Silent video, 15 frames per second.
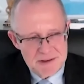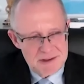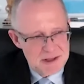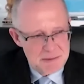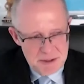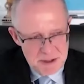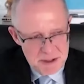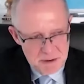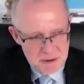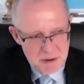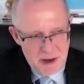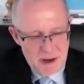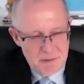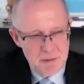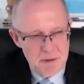them and the
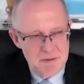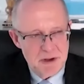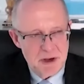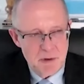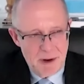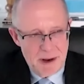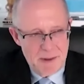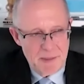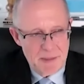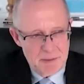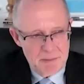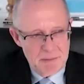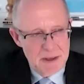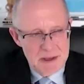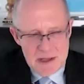ground moving around them.
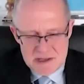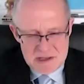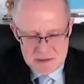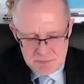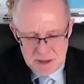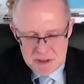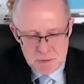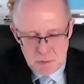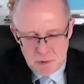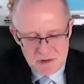It's much more